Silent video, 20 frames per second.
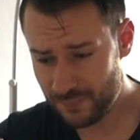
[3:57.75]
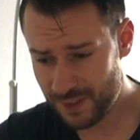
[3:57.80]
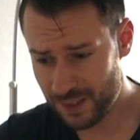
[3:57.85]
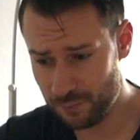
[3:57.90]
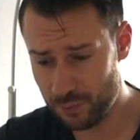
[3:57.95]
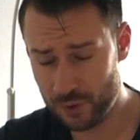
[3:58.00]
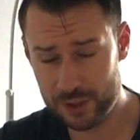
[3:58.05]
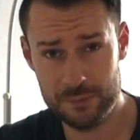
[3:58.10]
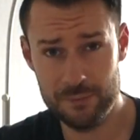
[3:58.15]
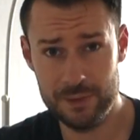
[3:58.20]

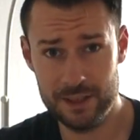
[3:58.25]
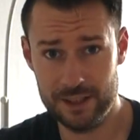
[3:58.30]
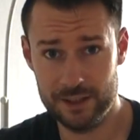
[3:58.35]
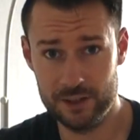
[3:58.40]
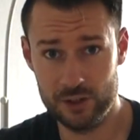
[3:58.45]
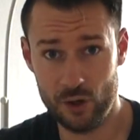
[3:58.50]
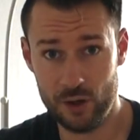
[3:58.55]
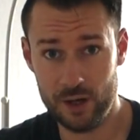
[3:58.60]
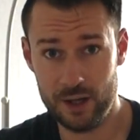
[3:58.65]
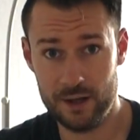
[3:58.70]

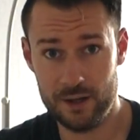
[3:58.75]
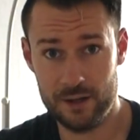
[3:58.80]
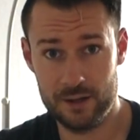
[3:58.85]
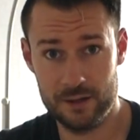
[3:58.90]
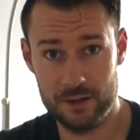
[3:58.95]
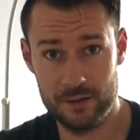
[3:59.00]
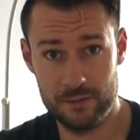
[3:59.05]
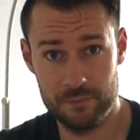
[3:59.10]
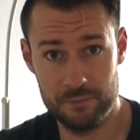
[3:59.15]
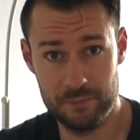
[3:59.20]

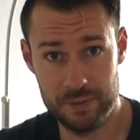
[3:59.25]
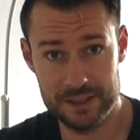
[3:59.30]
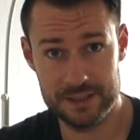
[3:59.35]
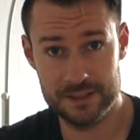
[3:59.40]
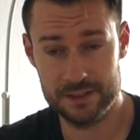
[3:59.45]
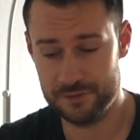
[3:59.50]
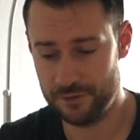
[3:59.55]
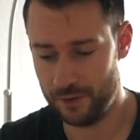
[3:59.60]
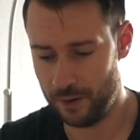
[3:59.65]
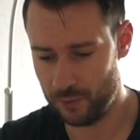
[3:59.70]
multi-million-dollar
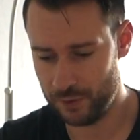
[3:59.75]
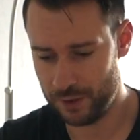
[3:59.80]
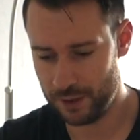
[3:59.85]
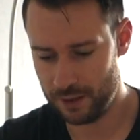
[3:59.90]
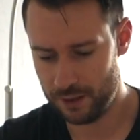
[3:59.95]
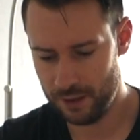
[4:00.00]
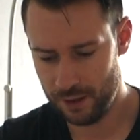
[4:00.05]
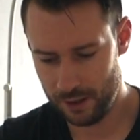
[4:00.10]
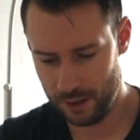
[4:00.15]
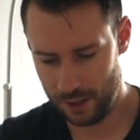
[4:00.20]
business
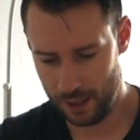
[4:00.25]
founder